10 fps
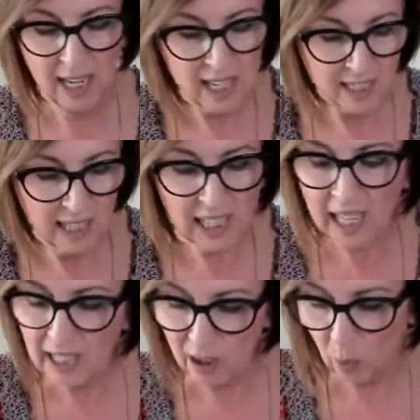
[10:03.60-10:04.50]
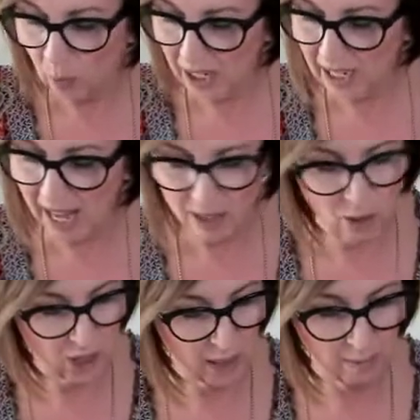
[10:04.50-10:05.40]
is in king and queen
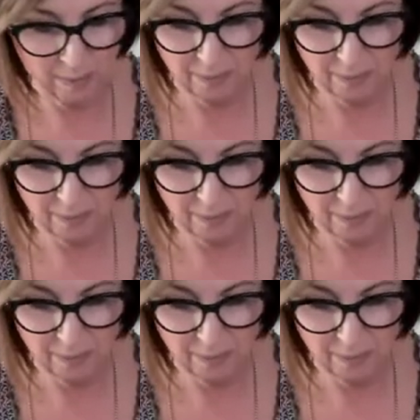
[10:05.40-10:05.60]
energy.